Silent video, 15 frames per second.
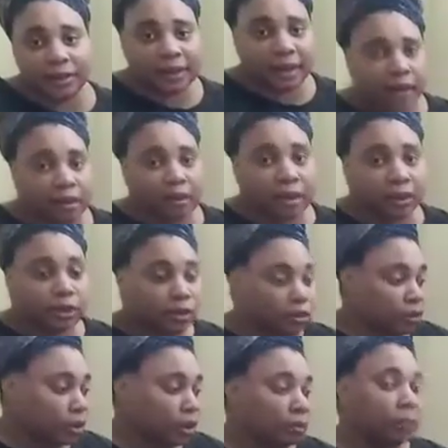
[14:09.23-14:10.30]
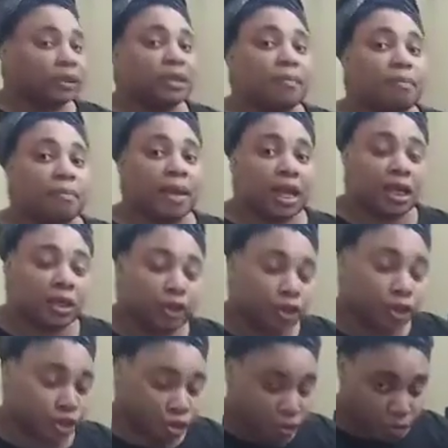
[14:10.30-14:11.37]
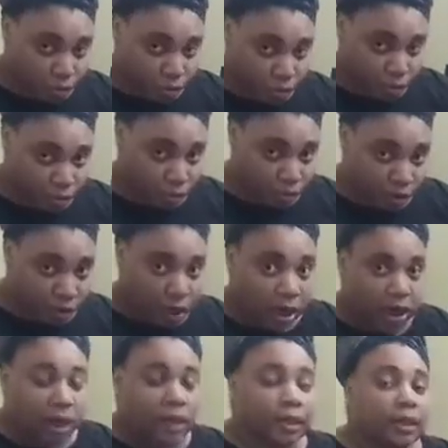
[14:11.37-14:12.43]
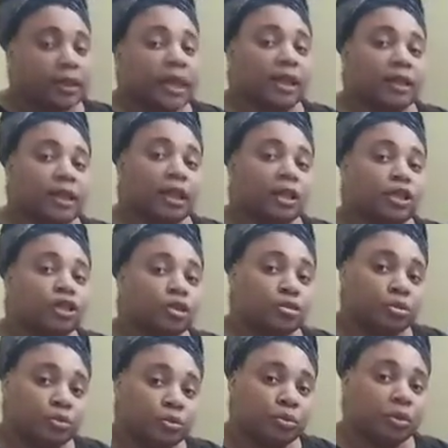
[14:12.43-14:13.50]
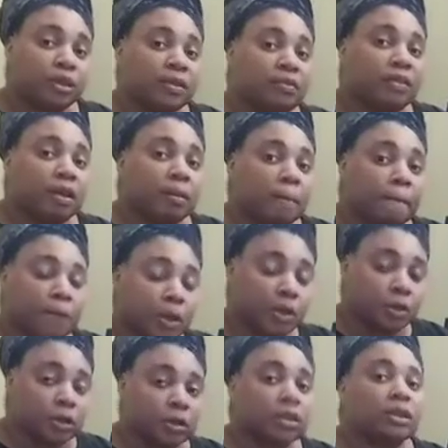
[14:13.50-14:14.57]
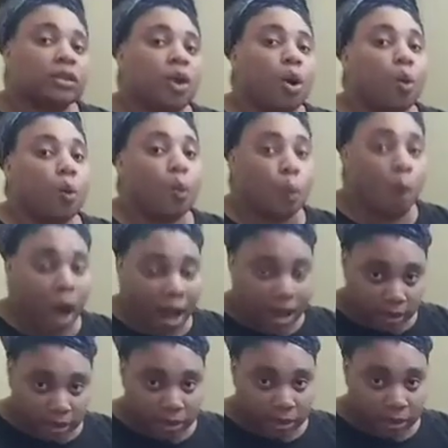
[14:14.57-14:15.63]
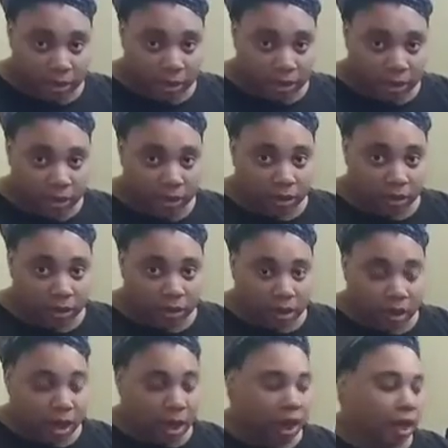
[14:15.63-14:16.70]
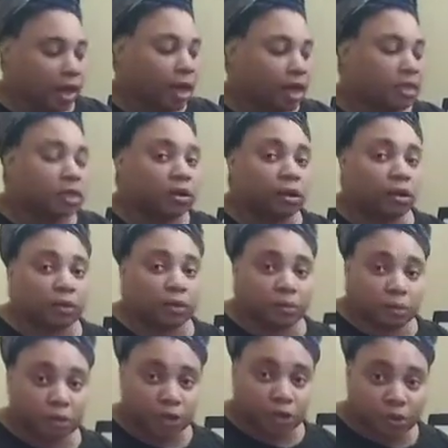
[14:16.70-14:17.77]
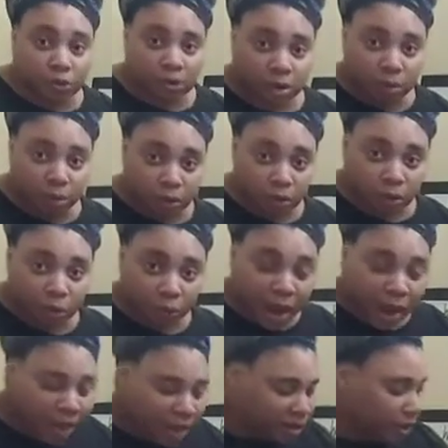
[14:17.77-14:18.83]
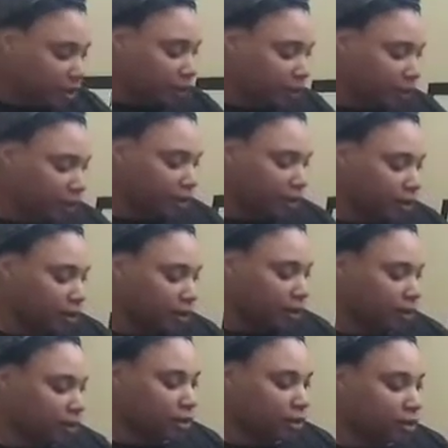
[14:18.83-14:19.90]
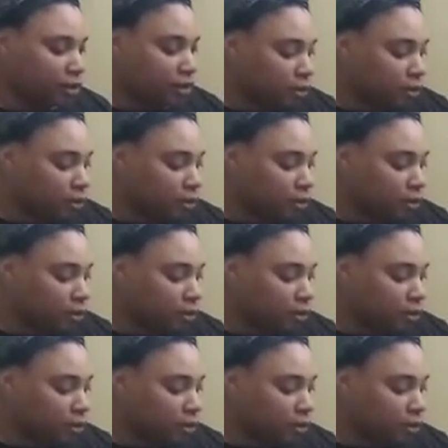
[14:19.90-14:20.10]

Time, I told them to make sure that they choose their books wisely. And I tell them to choose their books wisely because